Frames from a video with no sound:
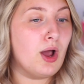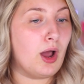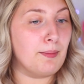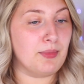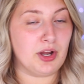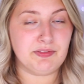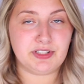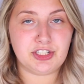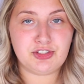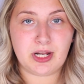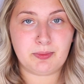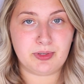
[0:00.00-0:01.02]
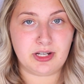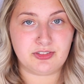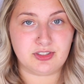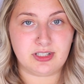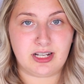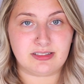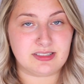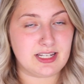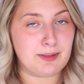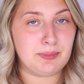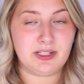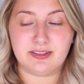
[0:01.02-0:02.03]
I'm not going to try to pronounce her last
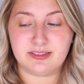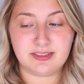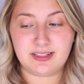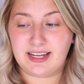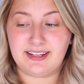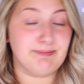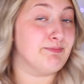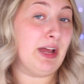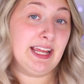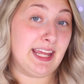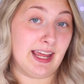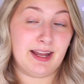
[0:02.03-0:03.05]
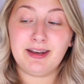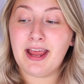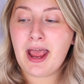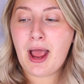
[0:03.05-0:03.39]
name because I can't.